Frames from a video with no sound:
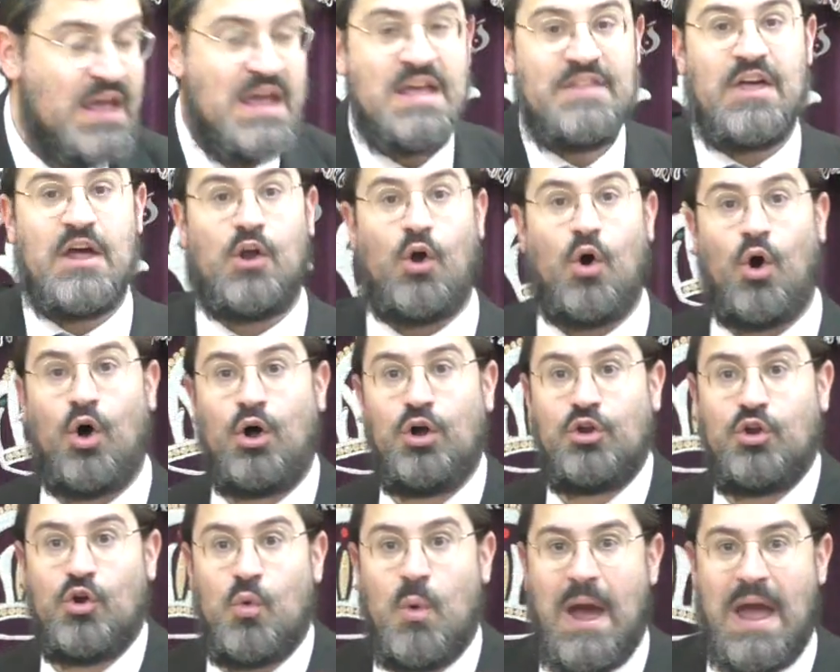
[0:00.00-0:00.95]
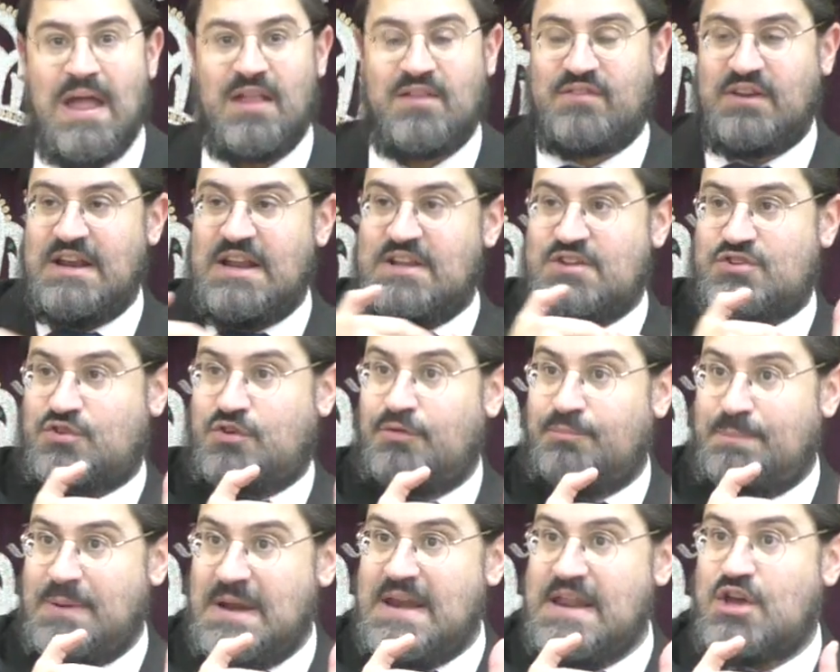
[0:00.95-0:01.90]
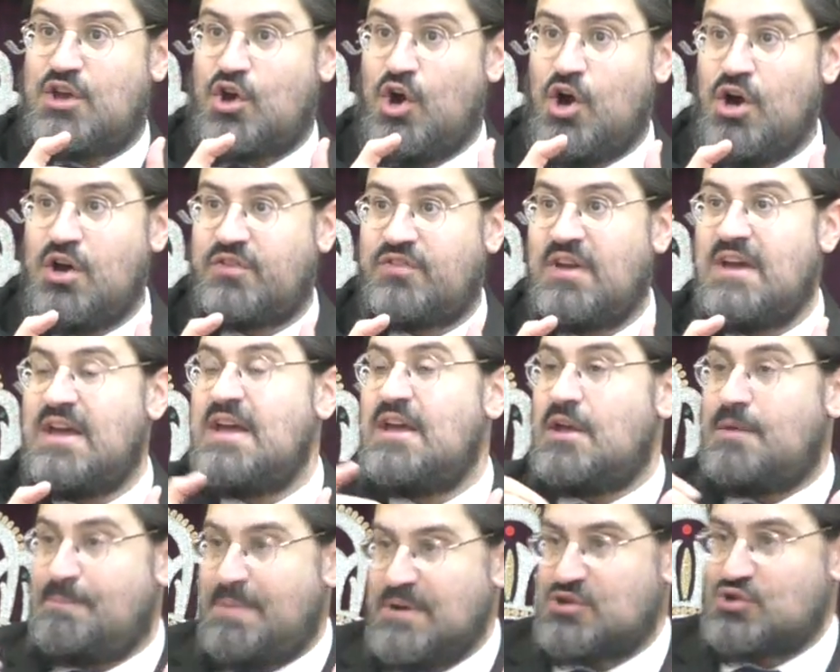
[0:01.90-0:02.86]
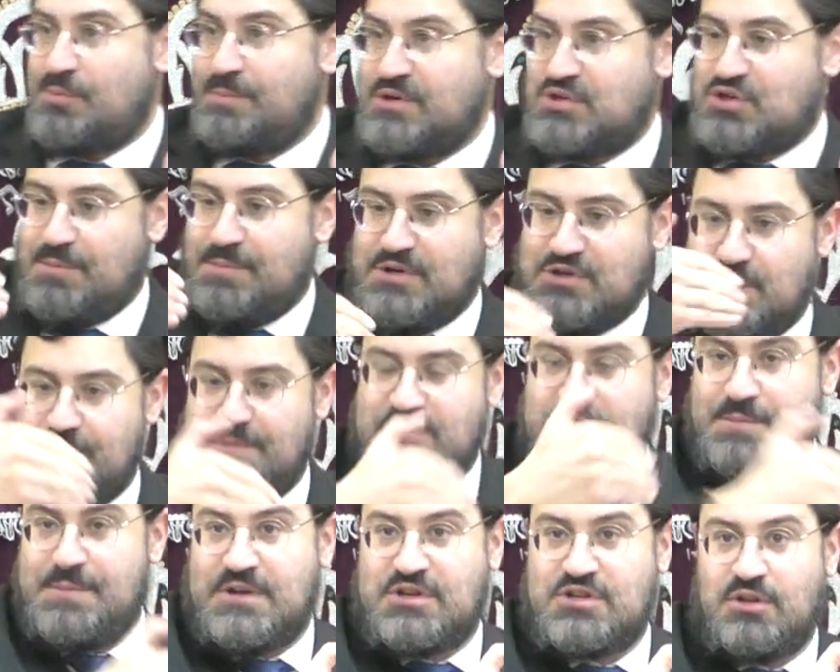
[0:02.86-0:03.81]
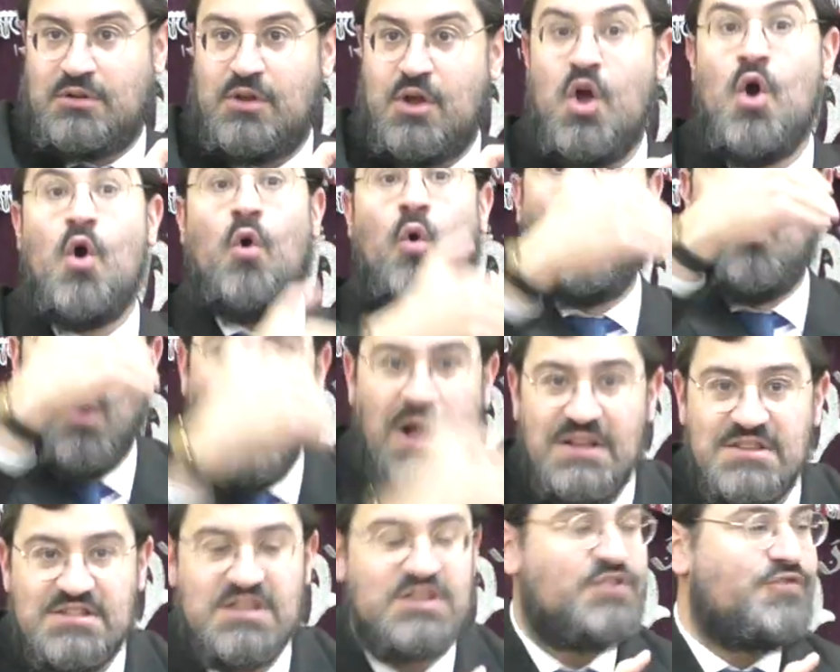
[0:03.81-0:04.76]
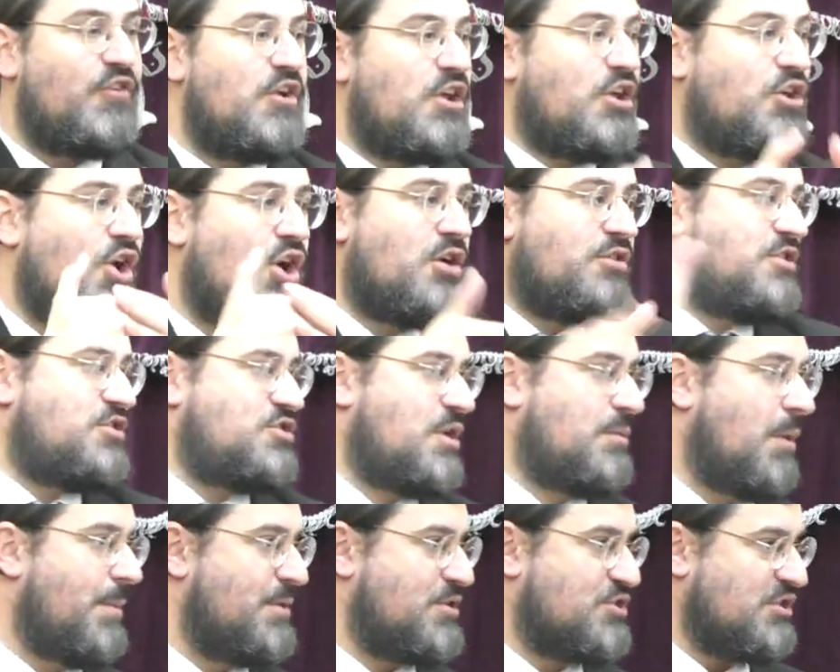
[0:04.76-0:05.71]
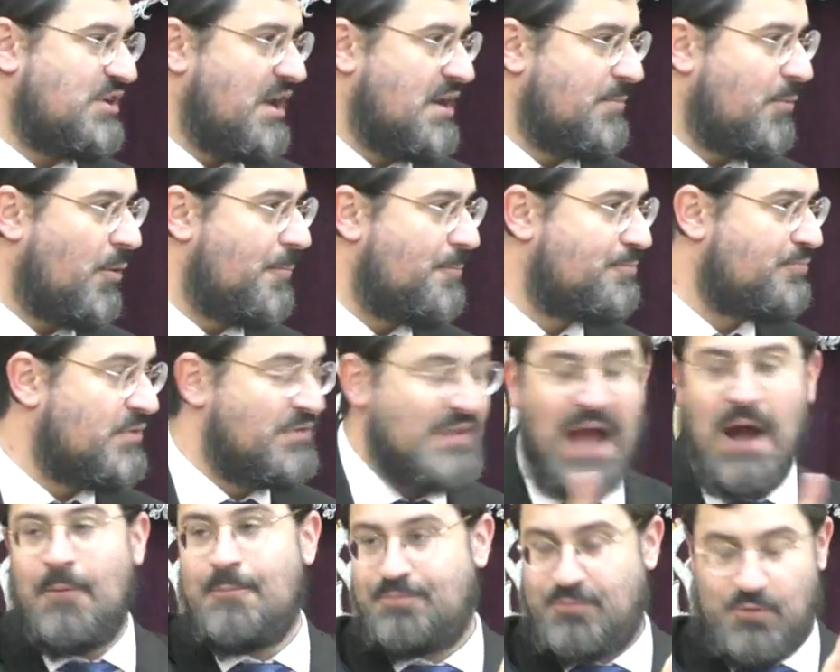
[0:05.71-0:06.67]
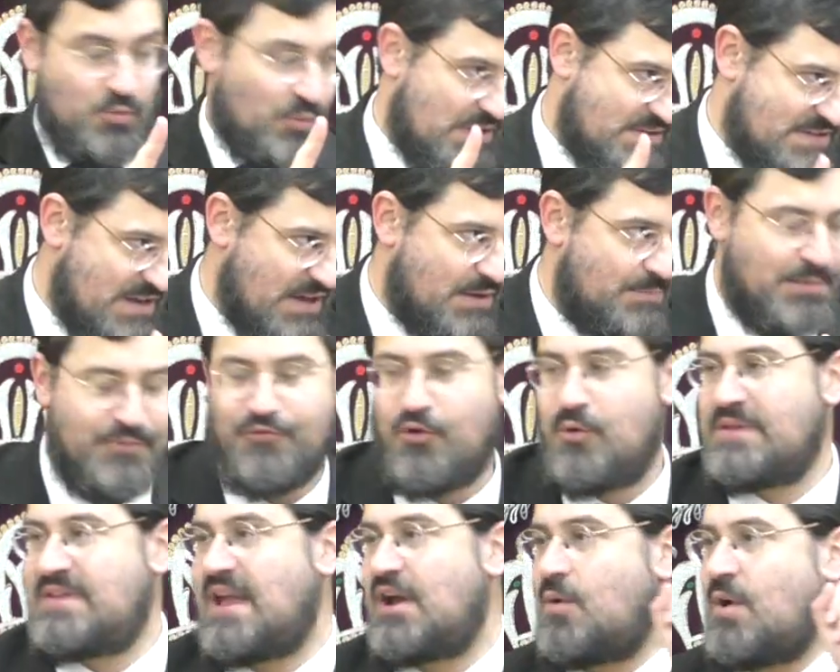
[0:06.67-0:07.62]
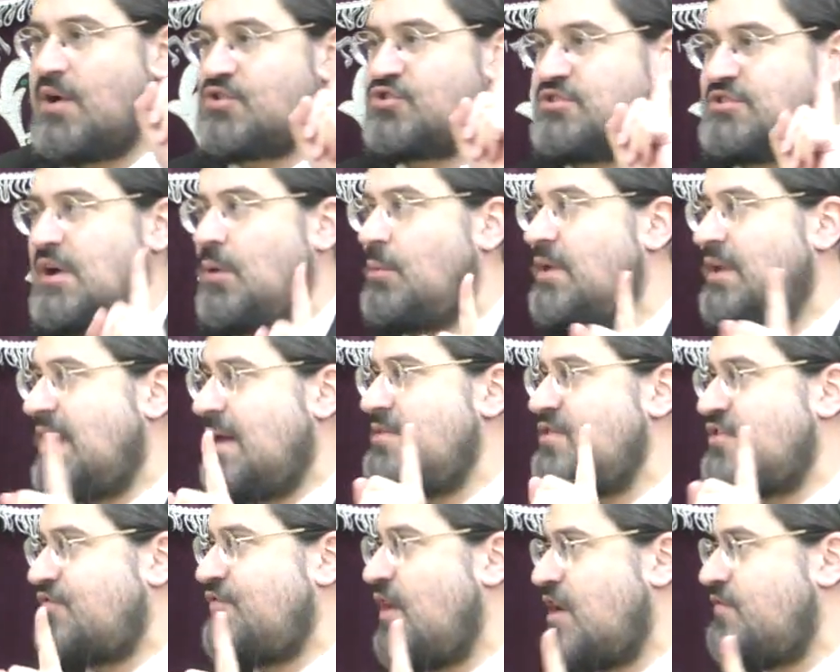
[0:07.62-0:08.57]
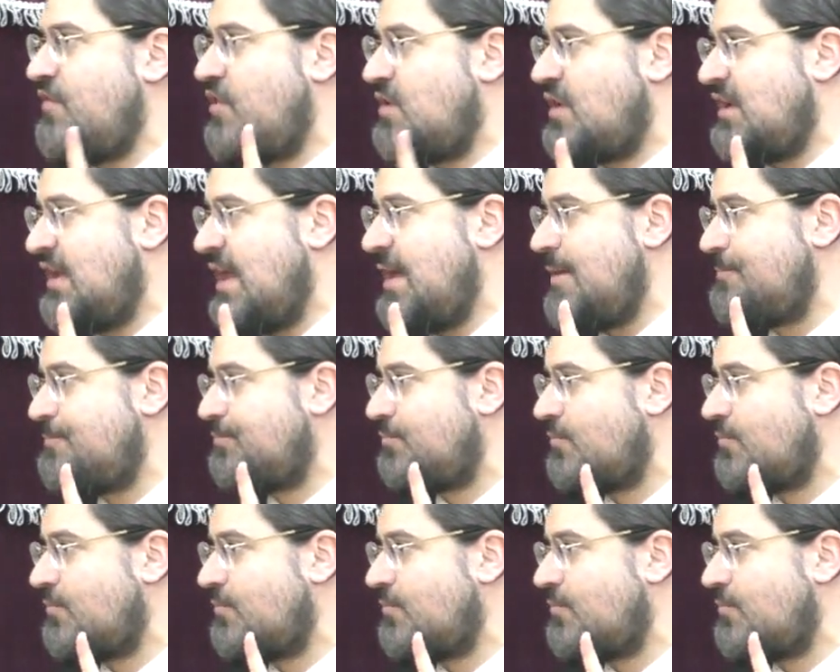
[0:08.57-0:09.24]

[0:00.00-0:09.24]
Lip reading: that all the way until it's completely cooked, Bishuil. Once it's fully cooked, there's no more Bishuil anymore. Now, one second, before we take questions, I want to get this very clear.